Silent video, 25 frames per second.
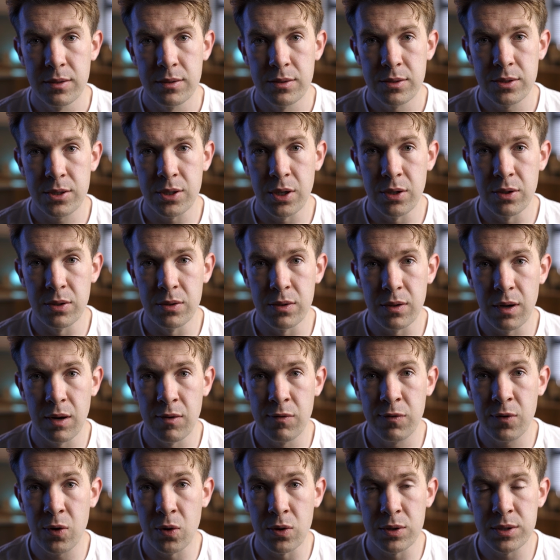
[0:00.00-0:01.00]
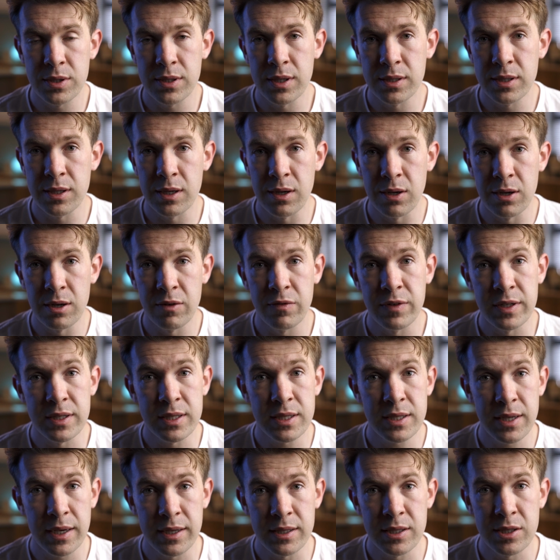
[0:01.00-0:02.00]
So, of course, there's a lot of
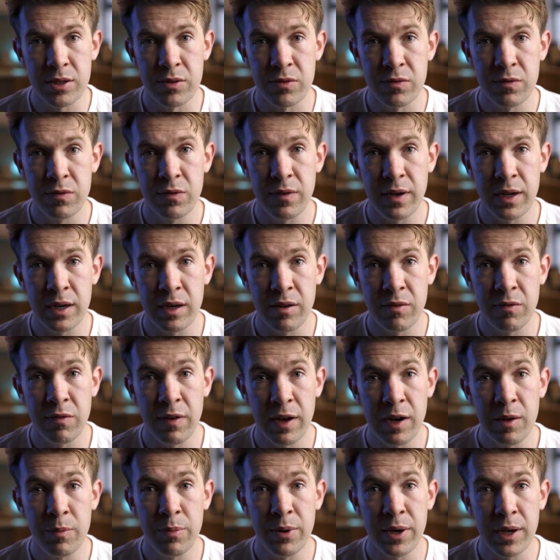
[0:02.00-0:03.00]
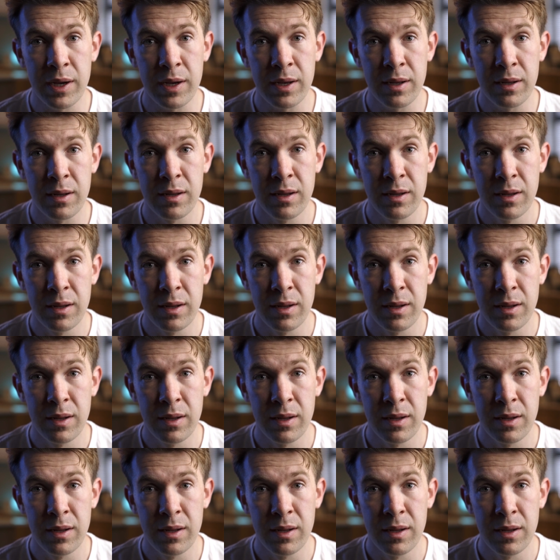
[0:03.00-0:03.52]
incentive in developing